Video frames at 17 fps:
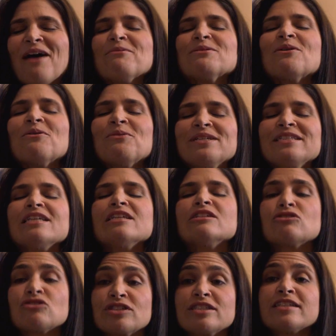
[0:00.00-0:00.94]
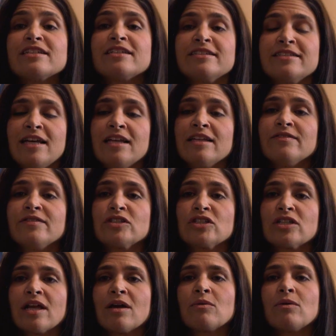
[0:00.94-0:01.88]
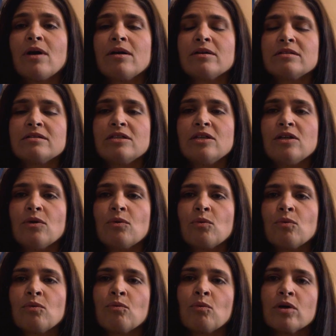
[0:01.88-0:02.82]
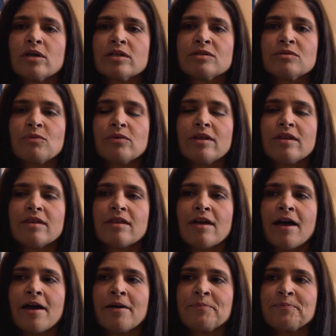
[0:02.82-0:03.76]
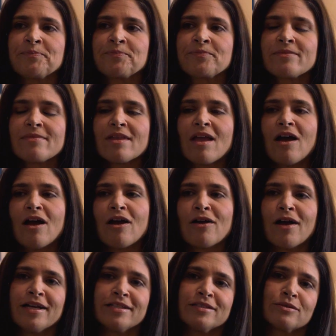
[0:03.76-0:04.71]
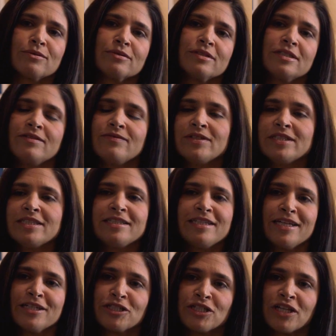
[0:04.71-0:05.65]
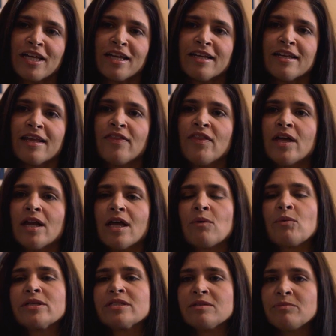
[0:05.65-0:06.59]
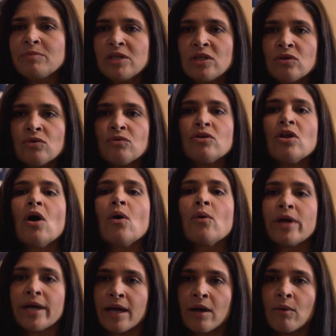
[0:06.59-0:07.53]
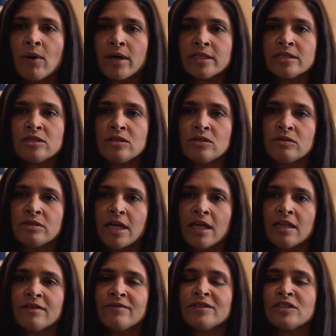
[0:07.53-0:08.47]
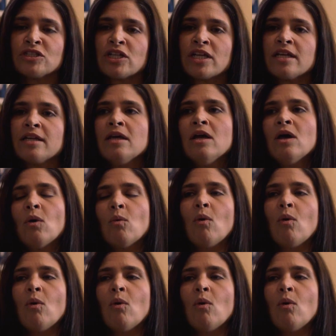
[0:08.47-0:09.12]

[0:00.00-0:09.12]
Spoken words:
I was always interested in television. I worked with our high school TV station, and then I went to BU knowing I wanted to do television.